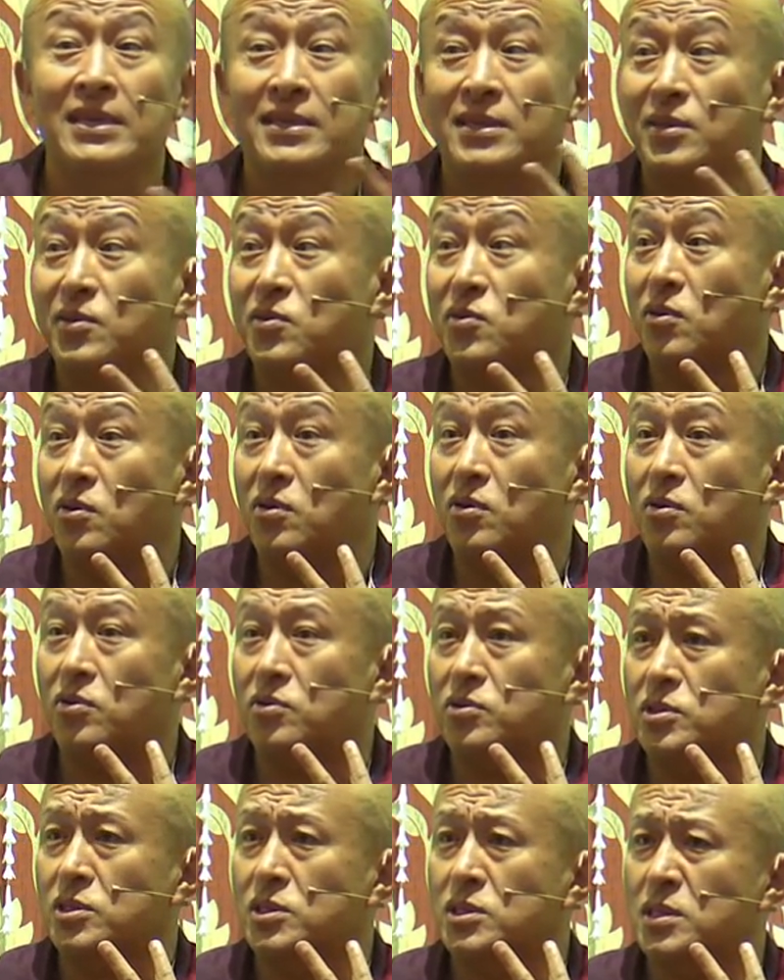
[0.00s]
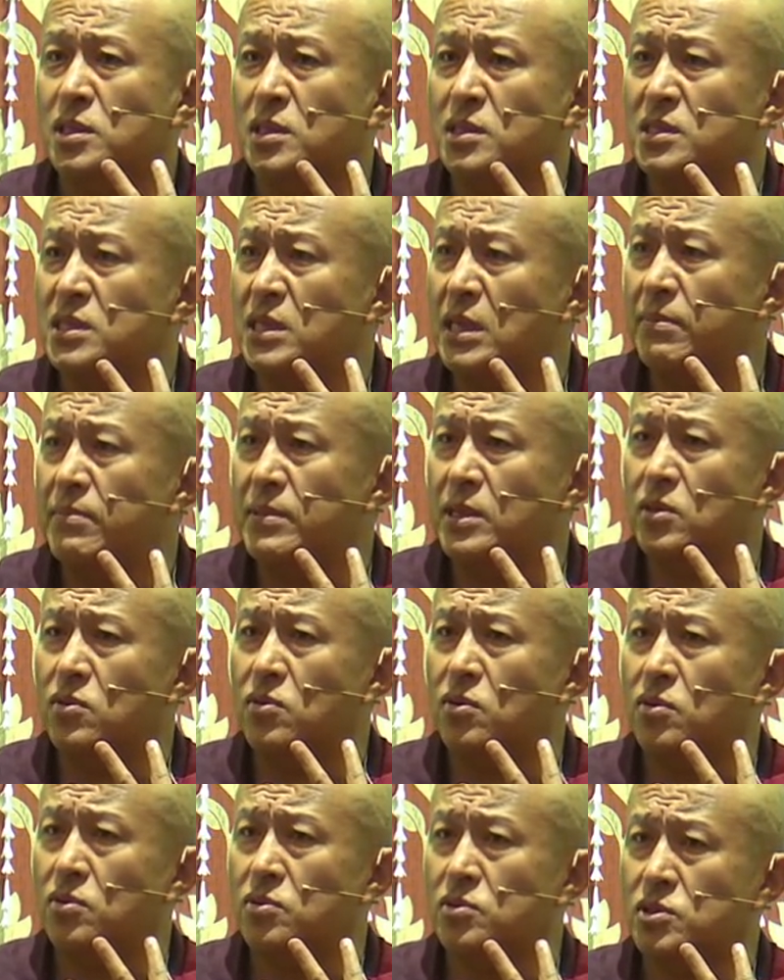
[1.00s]
the gods, the
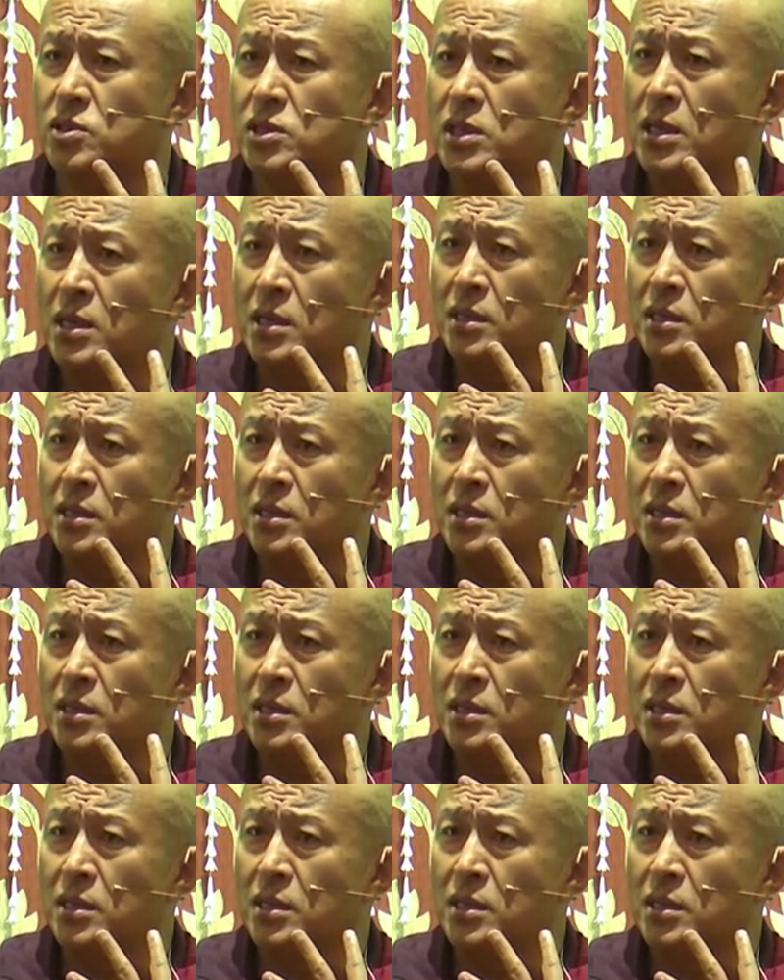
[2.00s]
demigods,